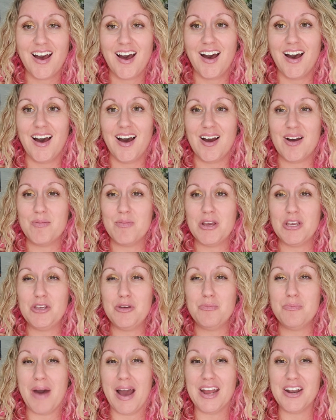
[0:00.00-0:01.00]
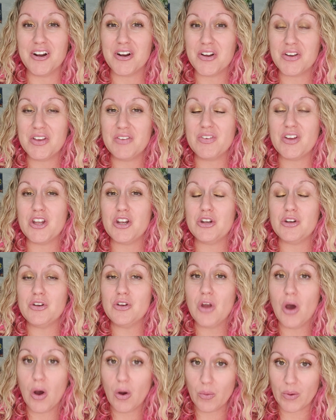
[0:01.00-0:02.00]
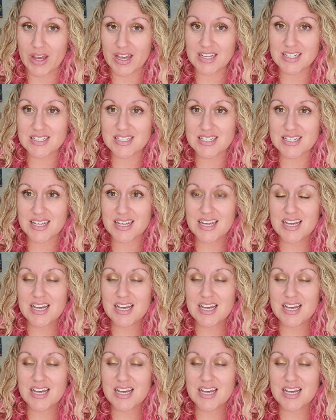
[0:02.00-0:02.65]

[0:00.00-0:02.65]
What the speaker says: you might not even know it,